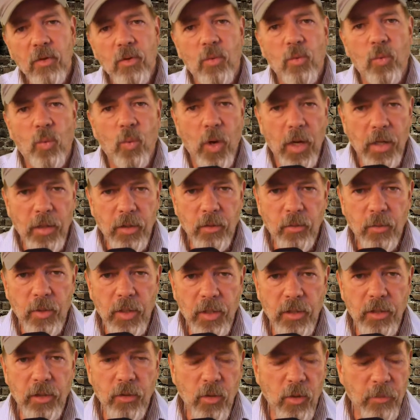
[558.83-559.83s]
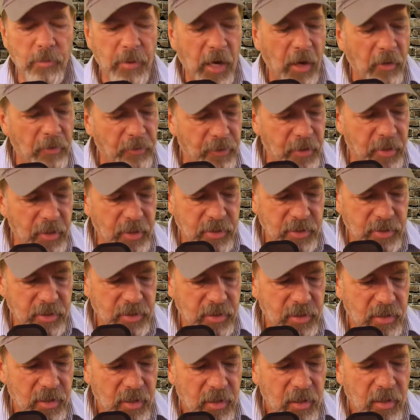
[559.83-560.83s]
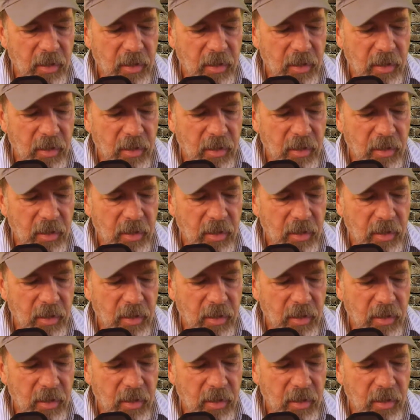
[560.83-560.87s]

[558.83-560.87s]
what do we do about this?